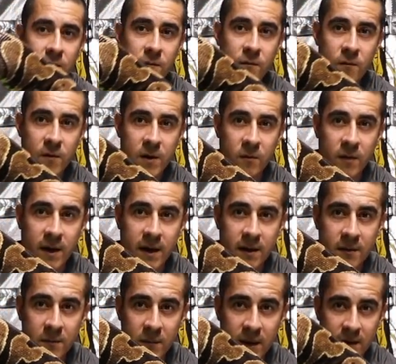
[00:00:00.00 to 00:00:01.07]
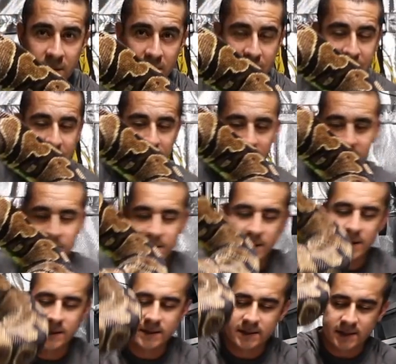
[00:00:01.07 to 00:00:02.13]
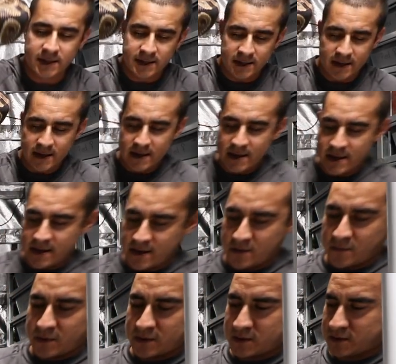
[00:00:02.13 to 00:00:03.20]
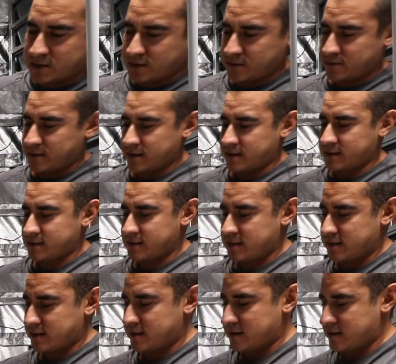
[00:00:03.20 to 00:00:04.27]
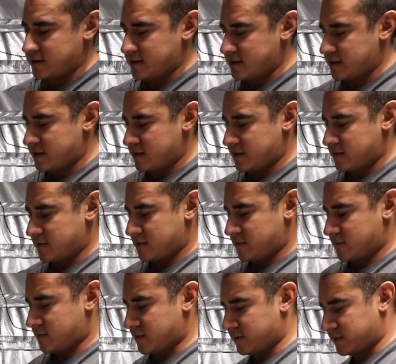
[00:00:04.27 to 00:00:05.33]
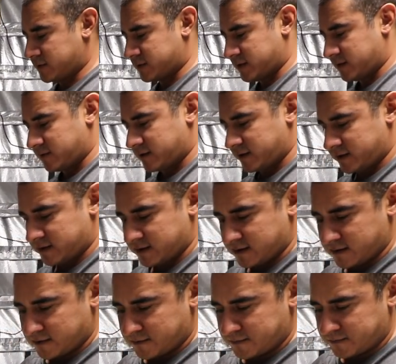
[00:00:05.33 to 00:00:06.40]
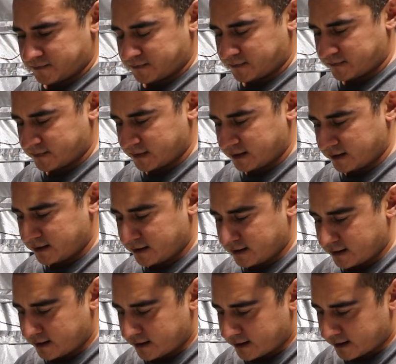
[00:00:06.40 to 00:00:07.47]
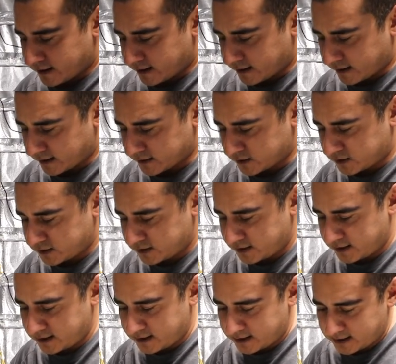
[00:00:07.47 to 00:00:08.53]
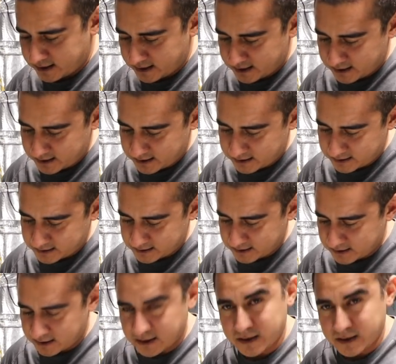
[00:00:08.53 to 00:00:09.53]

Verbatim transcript: freeway male. So let's see how much she weighs. stay right there and she is